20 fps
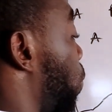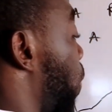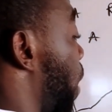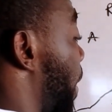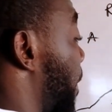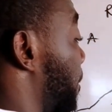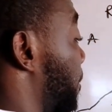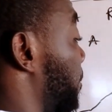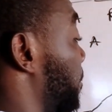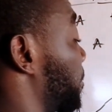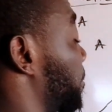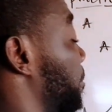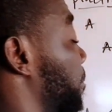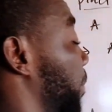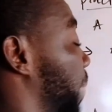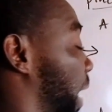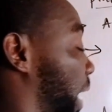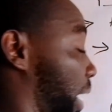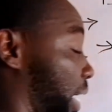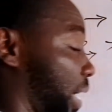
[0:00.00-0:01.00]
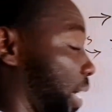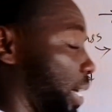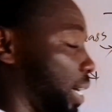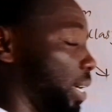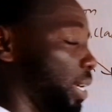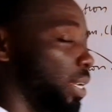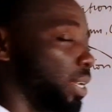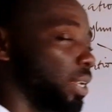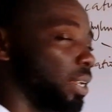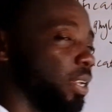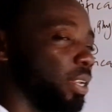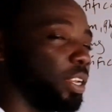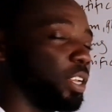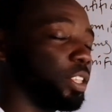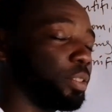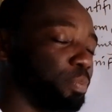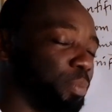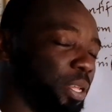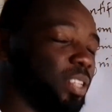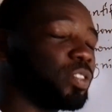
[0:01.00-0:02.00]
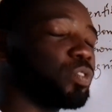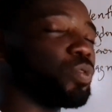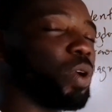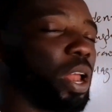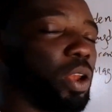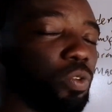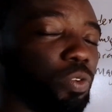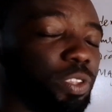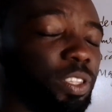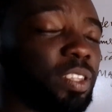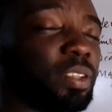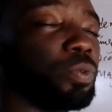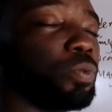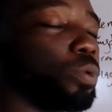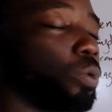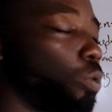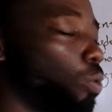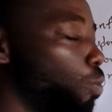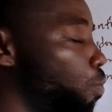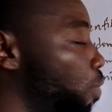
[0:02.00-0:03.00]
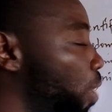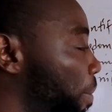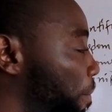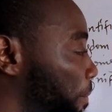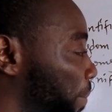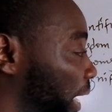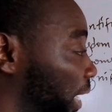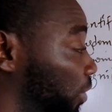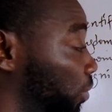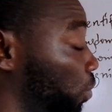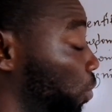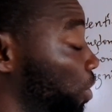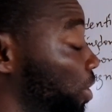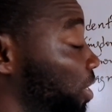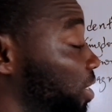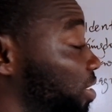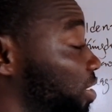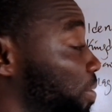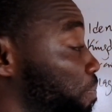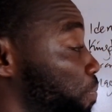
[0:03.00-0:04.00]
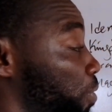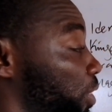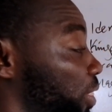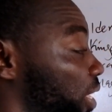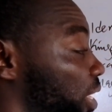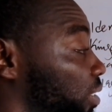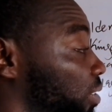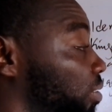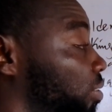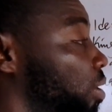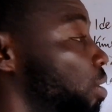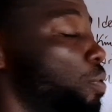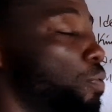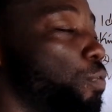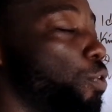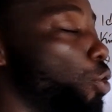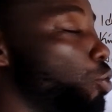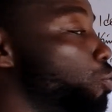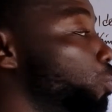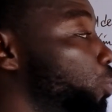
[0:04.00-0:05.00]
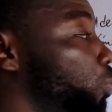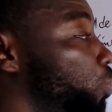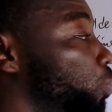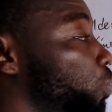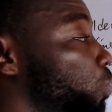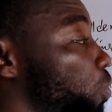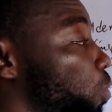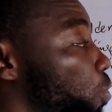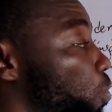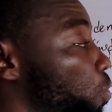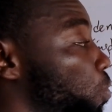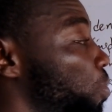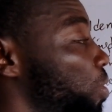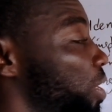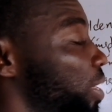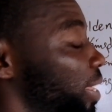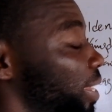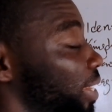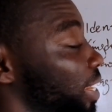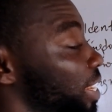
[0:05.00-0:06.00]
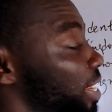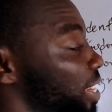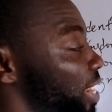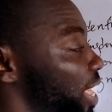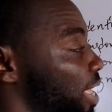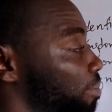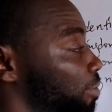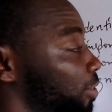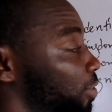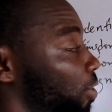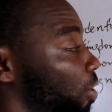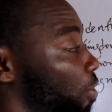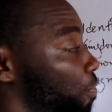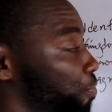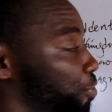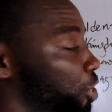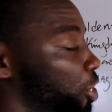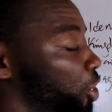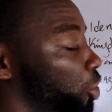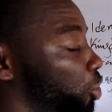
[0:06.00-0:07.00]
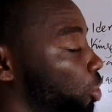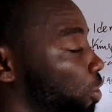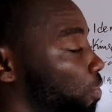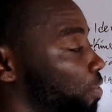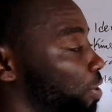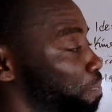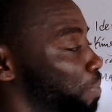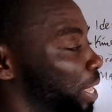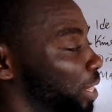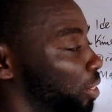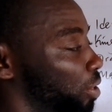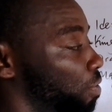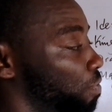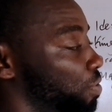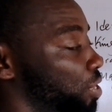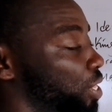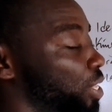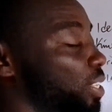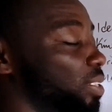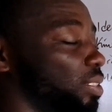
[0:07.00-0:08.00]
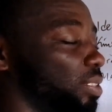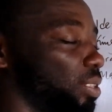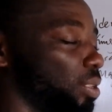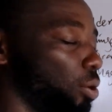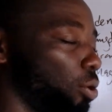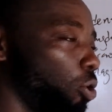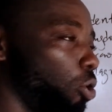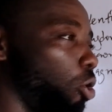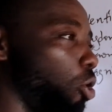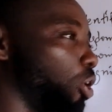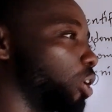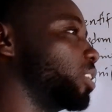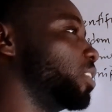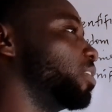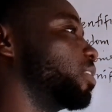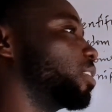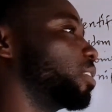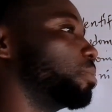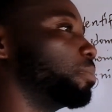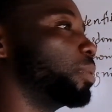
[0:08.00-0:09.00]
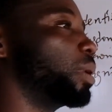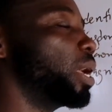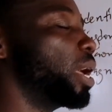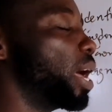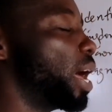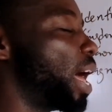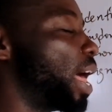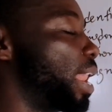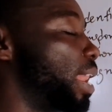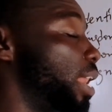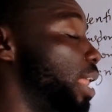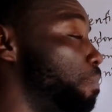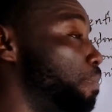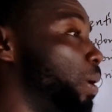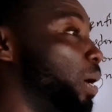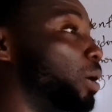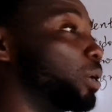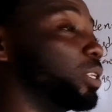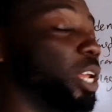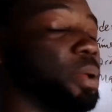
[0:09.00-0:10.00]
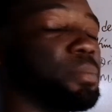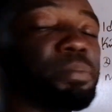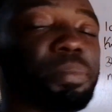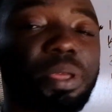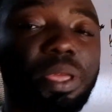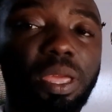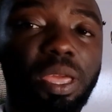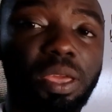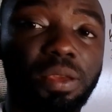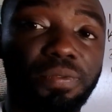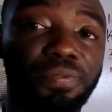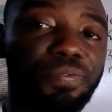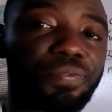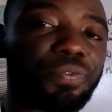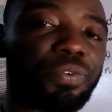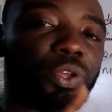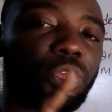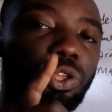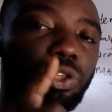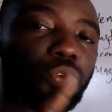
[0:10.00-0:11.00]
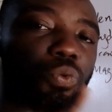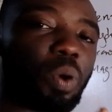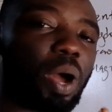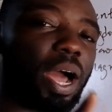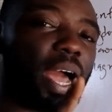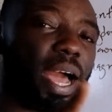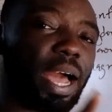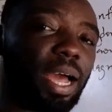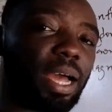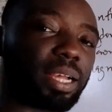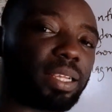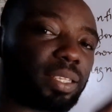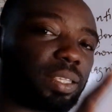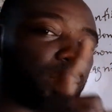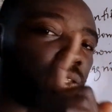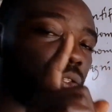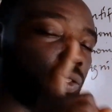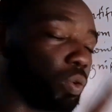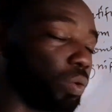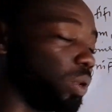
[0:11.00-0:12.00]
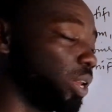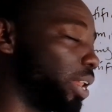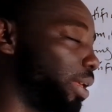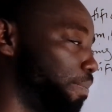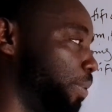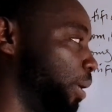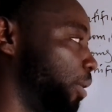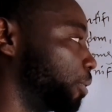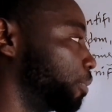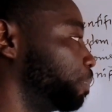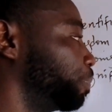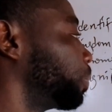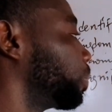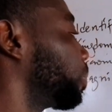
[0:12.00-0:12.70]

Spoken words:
one mark. It means you are losing one mark. So it is important for you to know the names of each of the part of this organism and label them if you are asked to label.